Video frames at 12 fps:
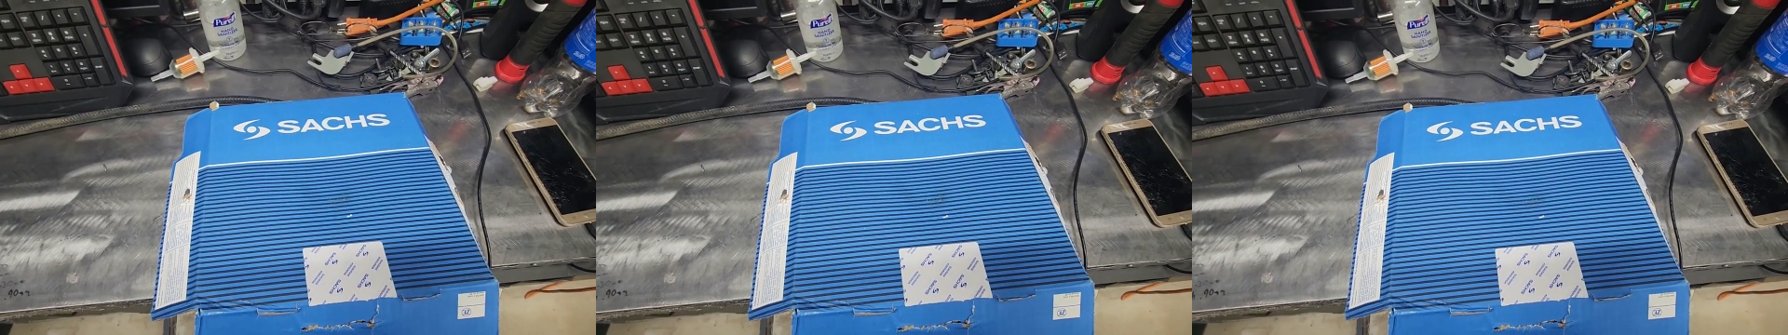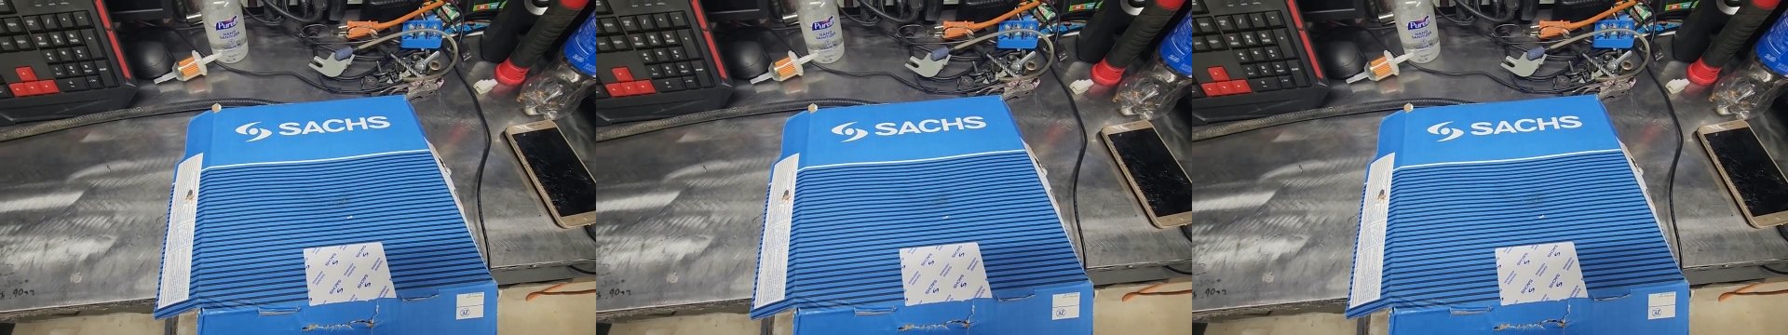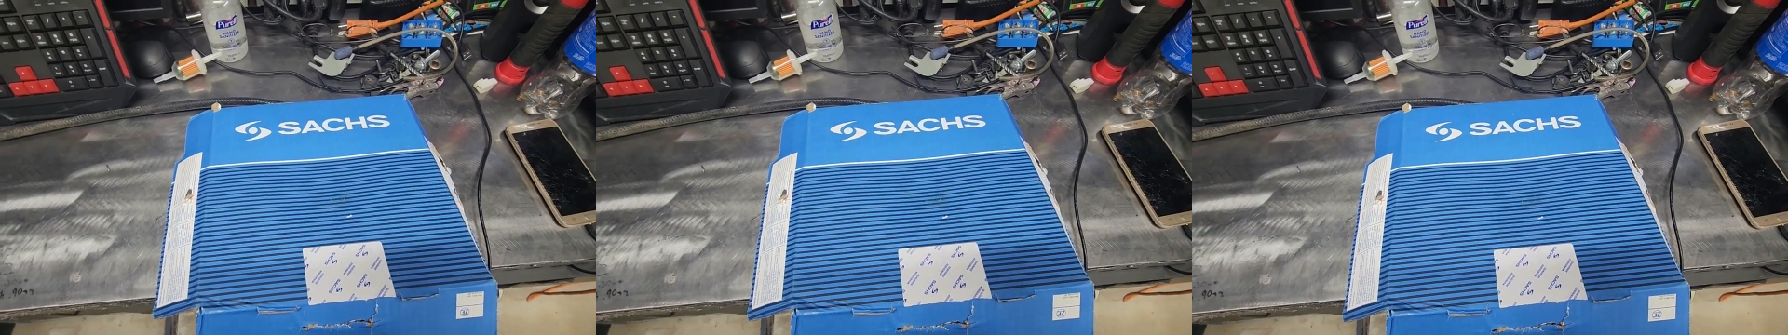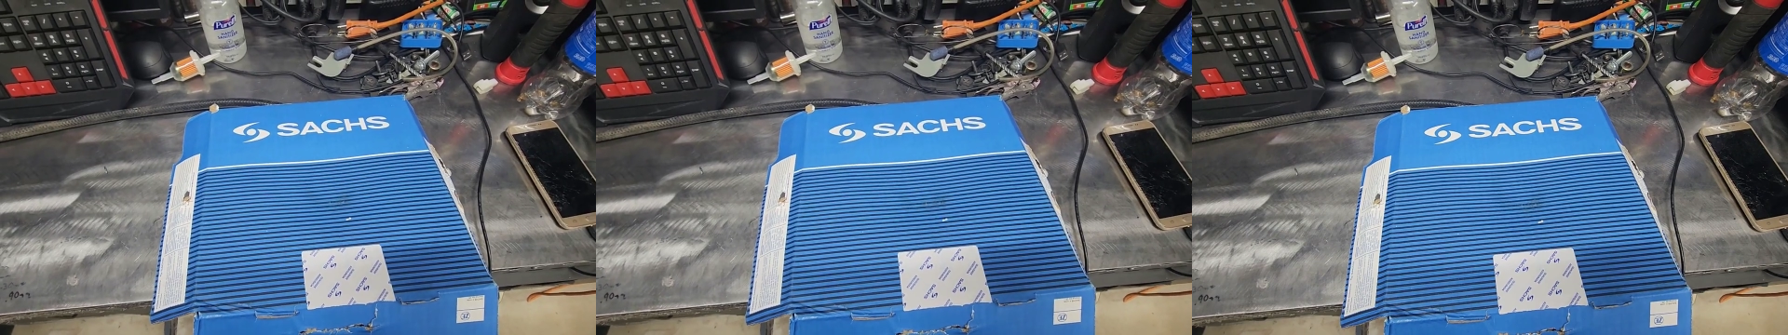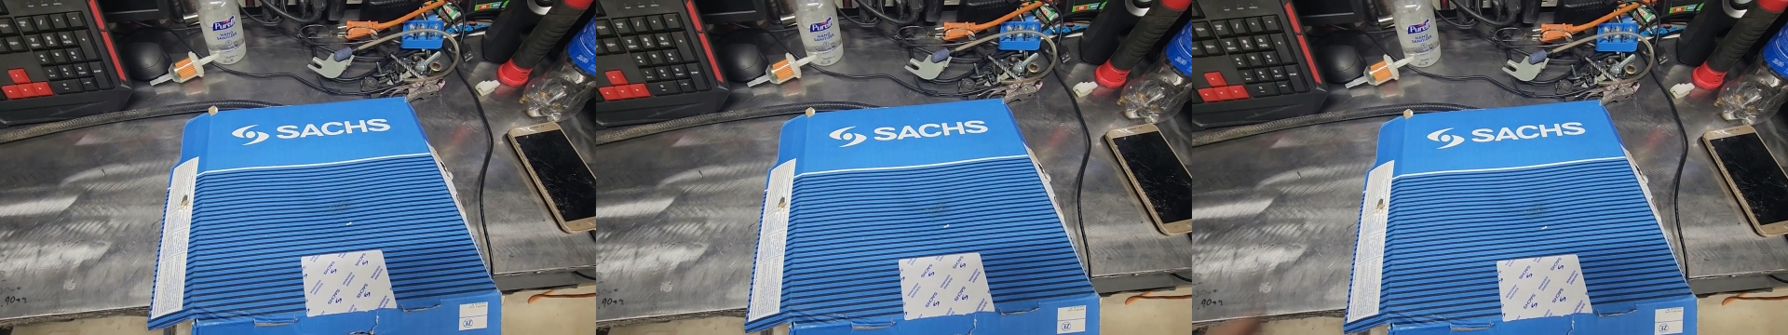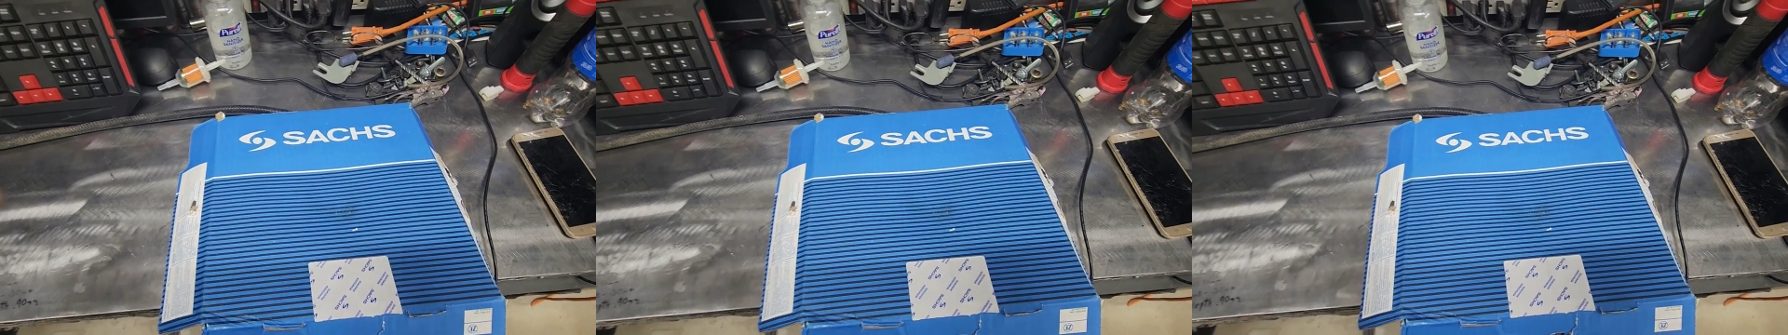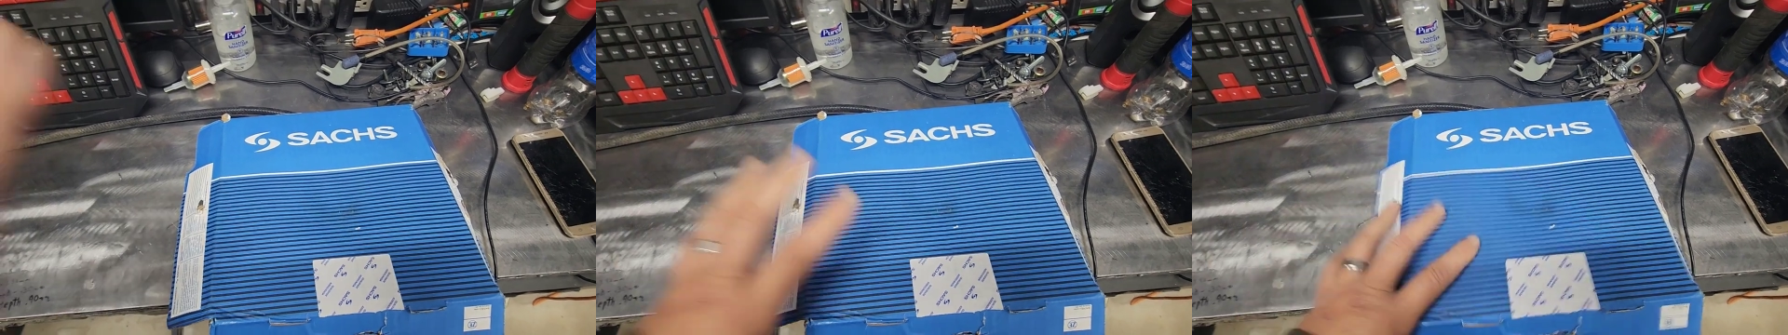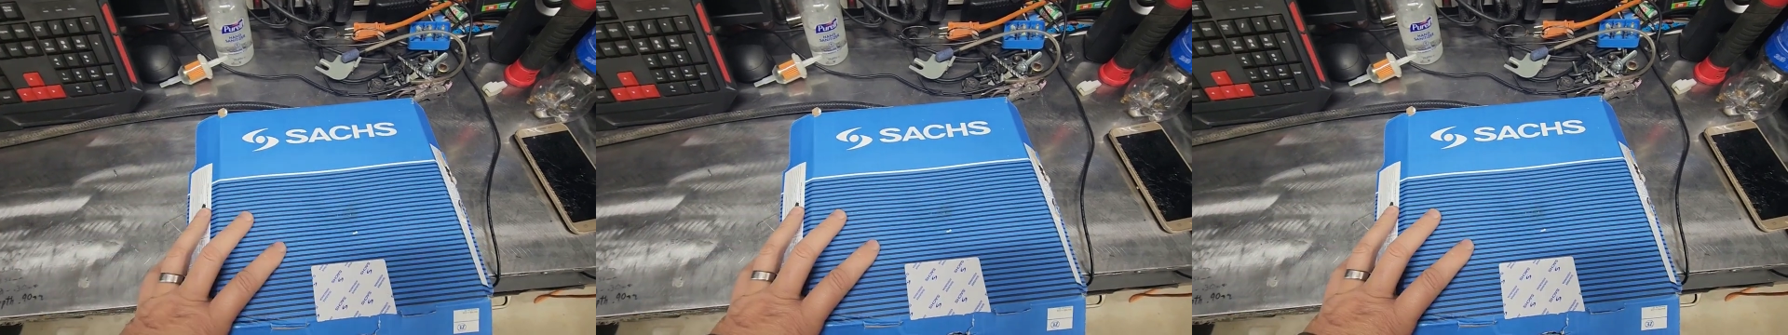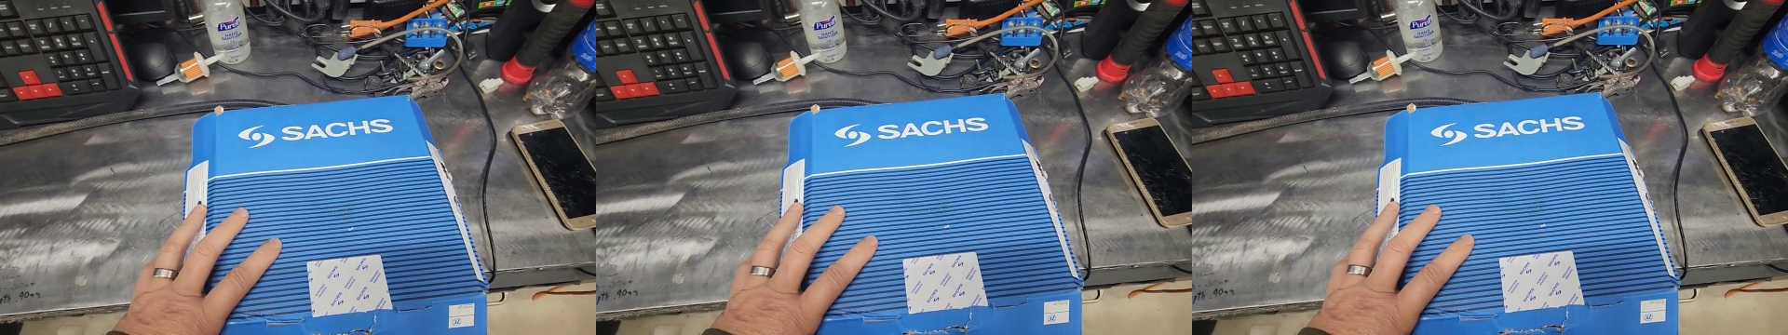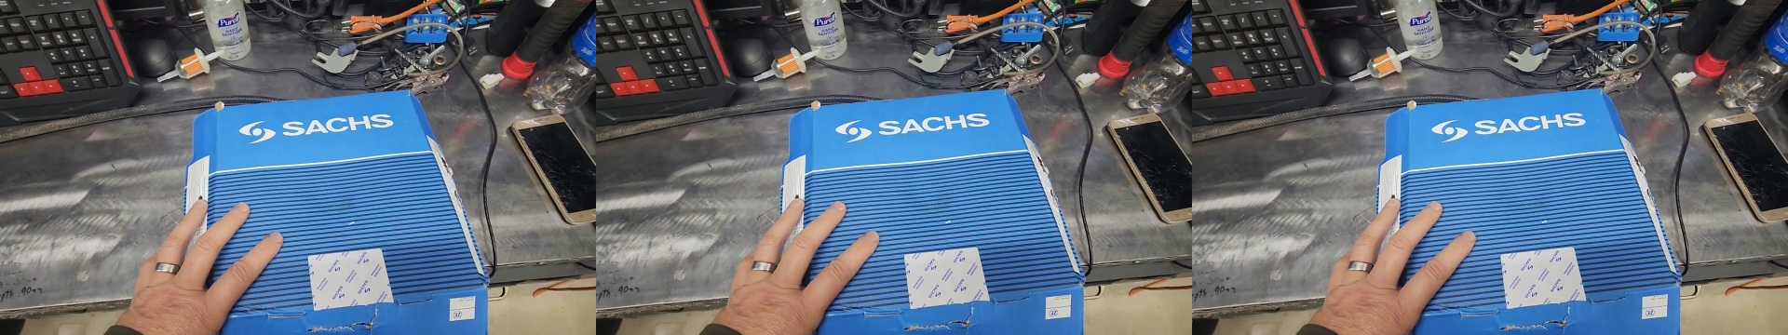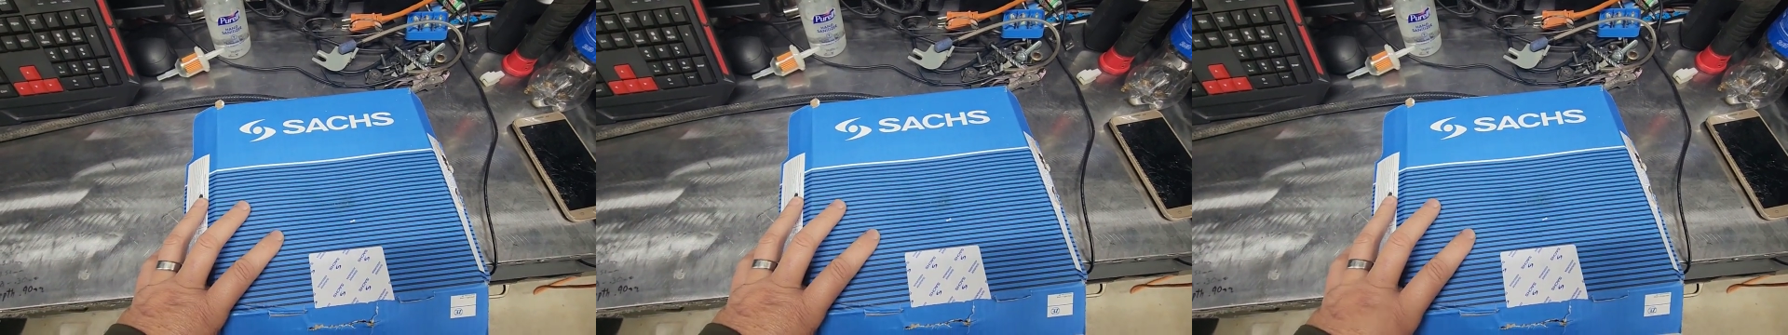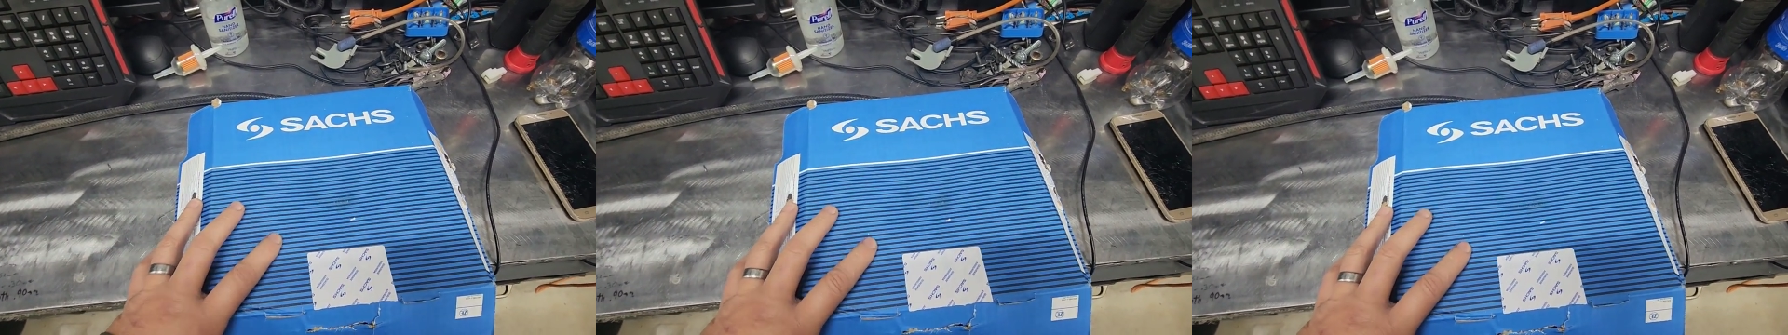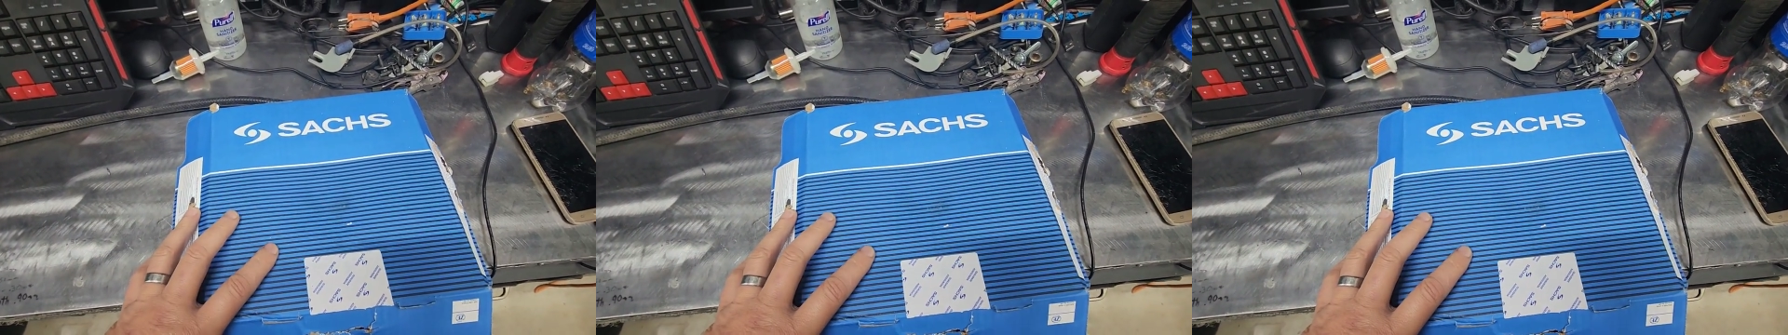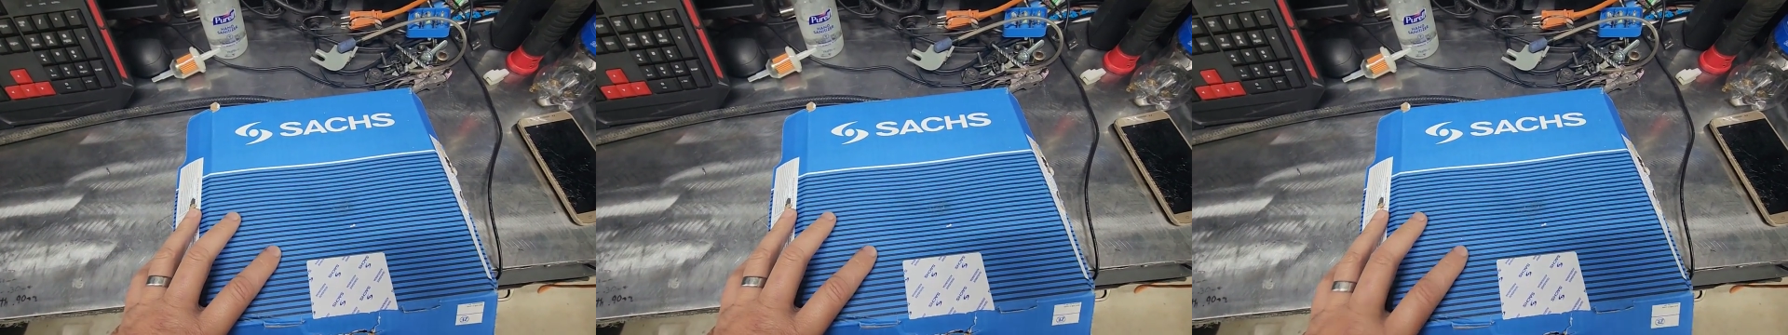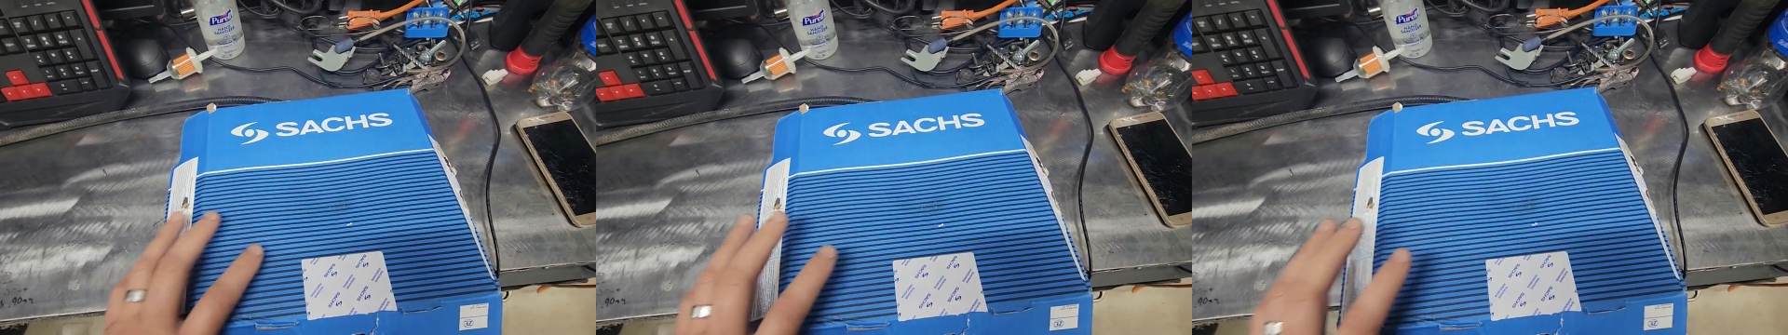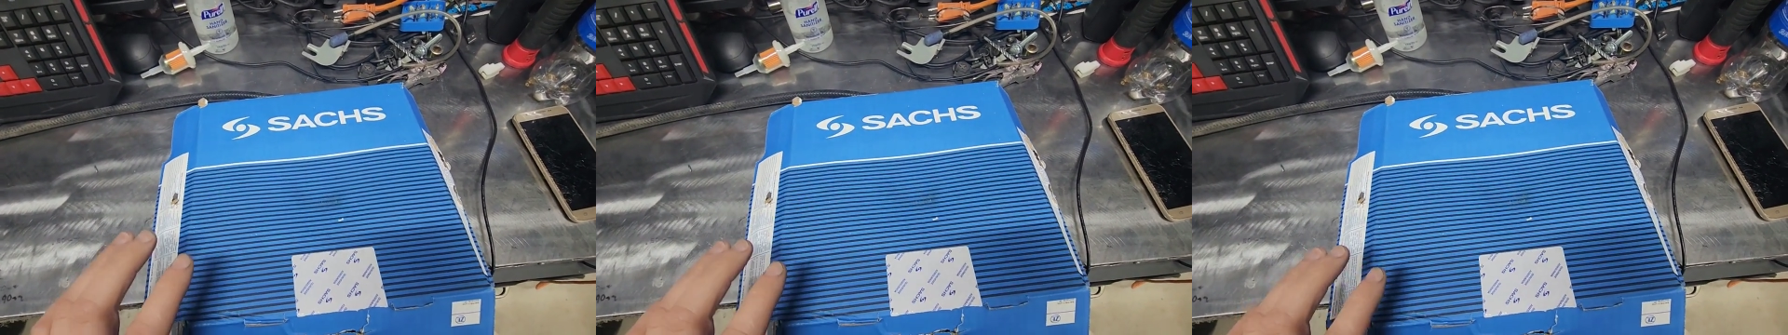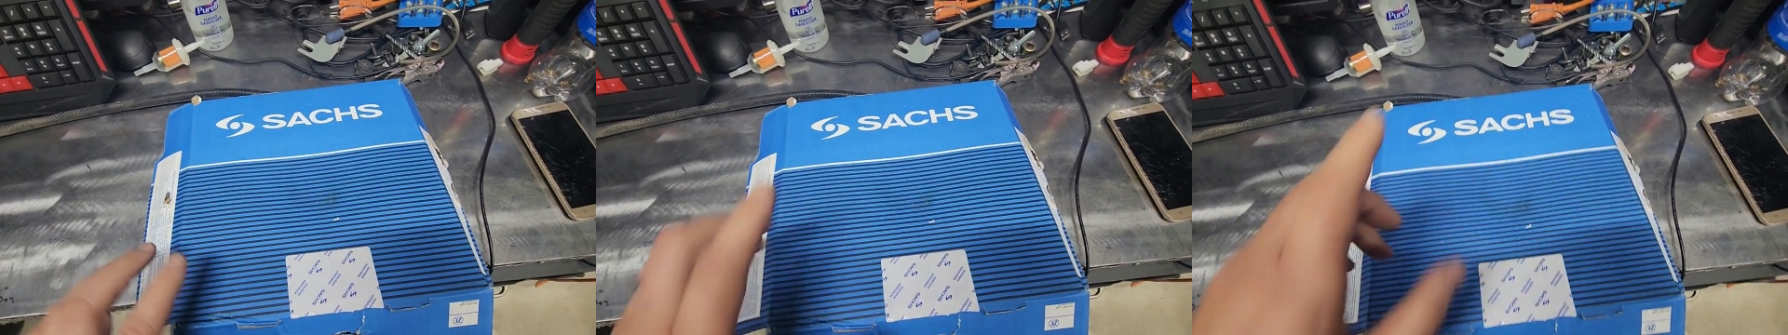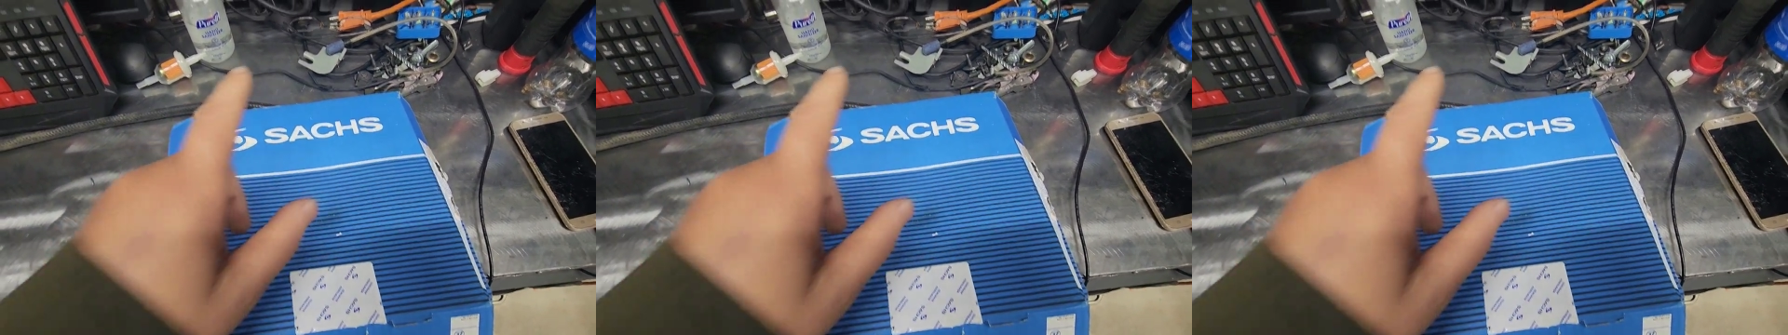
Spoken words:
(no speaker visible)